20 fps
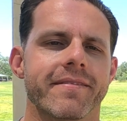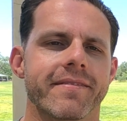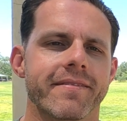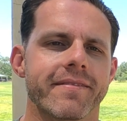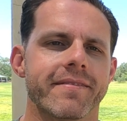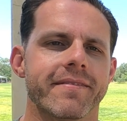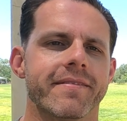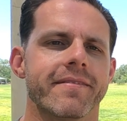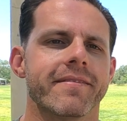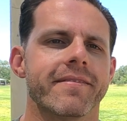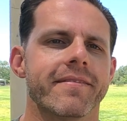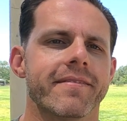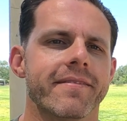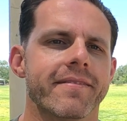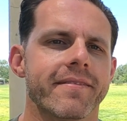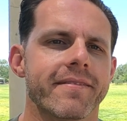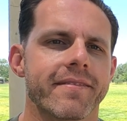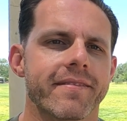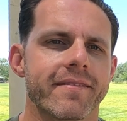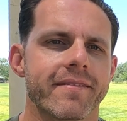
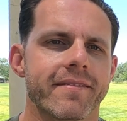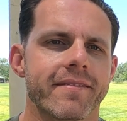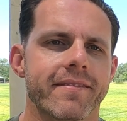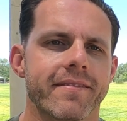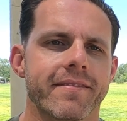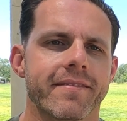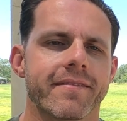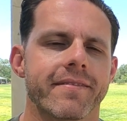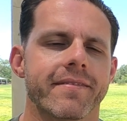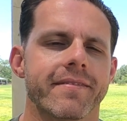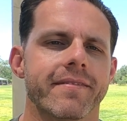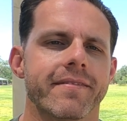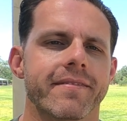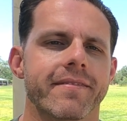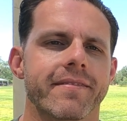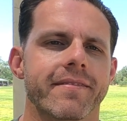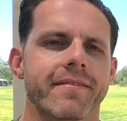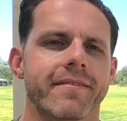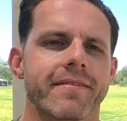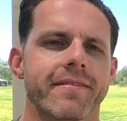
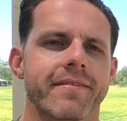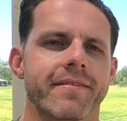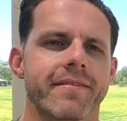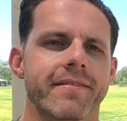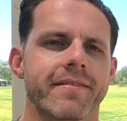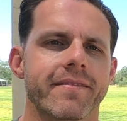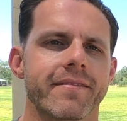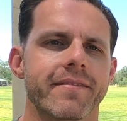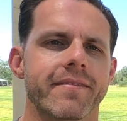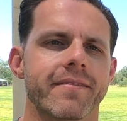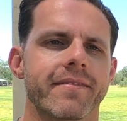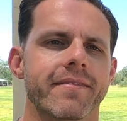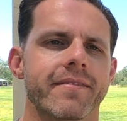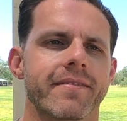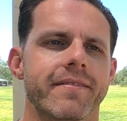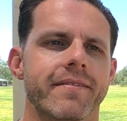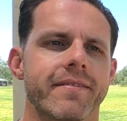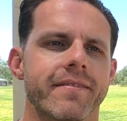No words are spoken by the person on screen.